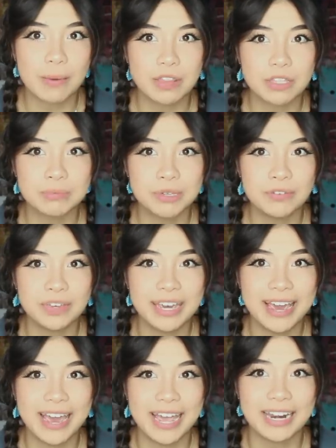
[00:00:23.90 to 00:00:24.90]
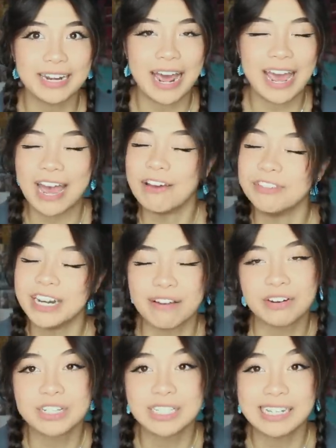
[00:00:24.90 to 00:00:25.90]
about this movie, and I have
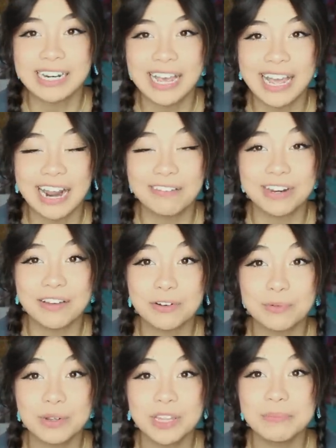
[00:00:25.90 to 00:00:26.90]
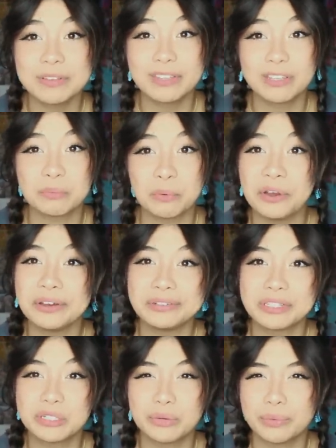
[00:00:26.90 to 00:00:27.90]
never seen it, and I've never really been
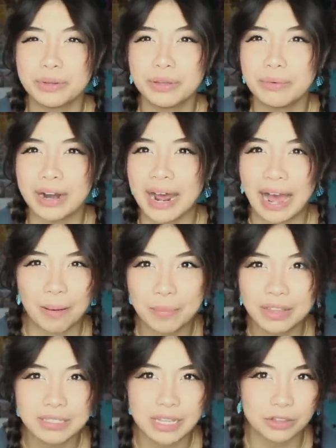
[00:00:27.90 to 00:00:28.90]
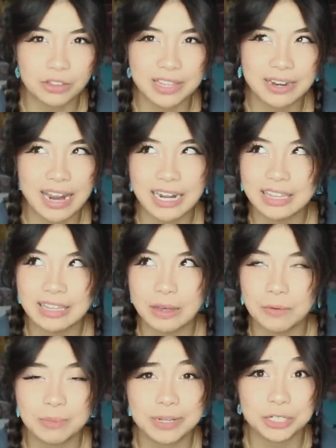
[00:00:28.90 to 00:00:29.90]
spoiled to really what happens other than anything
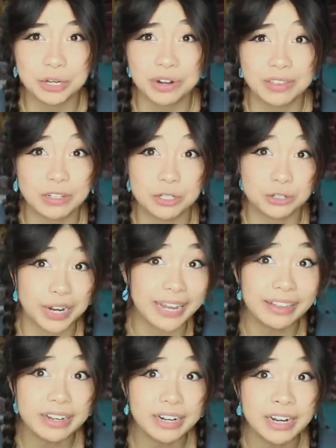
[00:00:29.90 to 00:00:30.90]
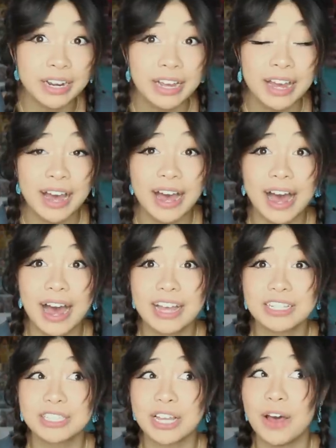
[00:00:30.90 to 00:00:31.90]
that would be shown in the trailer.
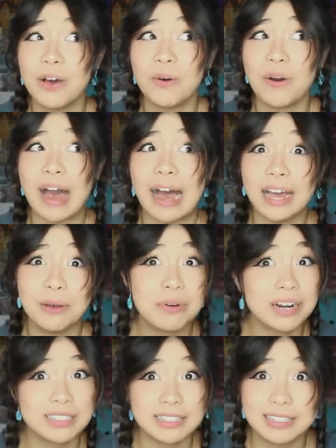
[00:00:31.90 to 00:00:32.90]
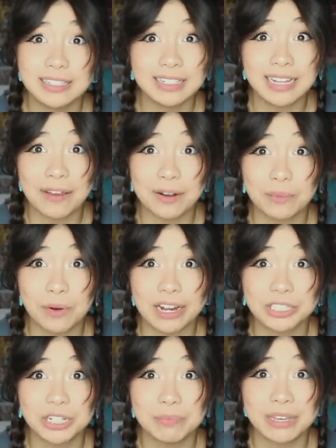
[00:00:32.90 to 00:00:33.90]
So I wanted to sit down and
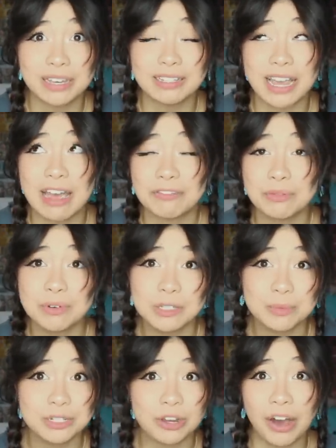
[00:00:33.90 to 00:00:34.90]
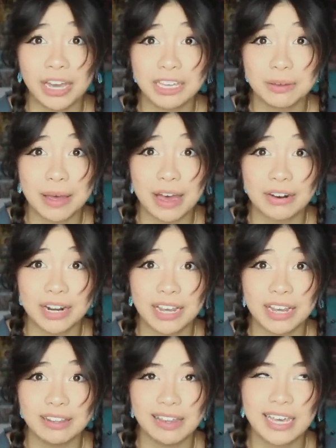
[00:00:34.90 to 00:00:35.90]
watch it because everyone's been talking about
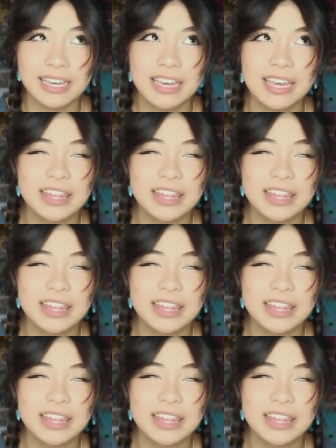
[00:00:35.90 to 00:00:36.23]
it. Like,